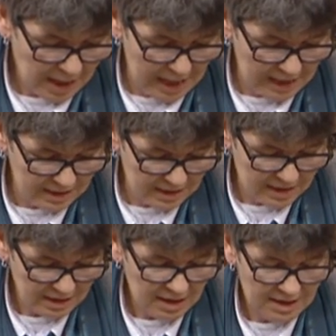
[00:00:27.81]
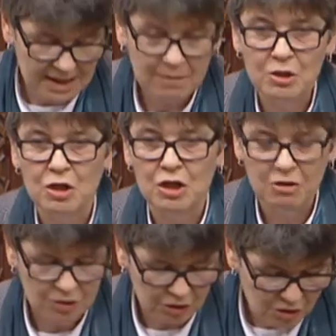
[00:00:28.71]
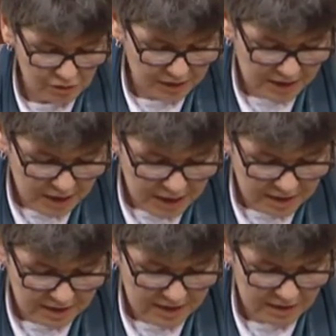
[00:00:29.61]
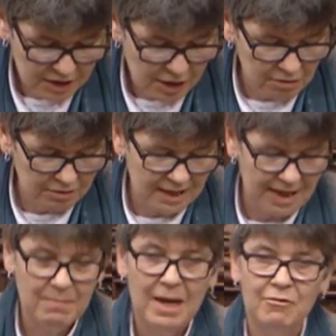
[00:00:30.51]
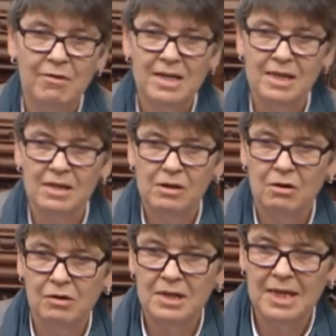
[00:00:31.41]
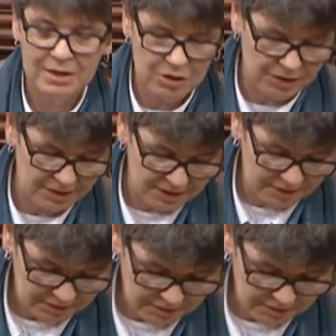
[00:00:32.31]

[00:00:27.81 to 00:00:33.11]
and that was due to concerns that the old name had racist connotations.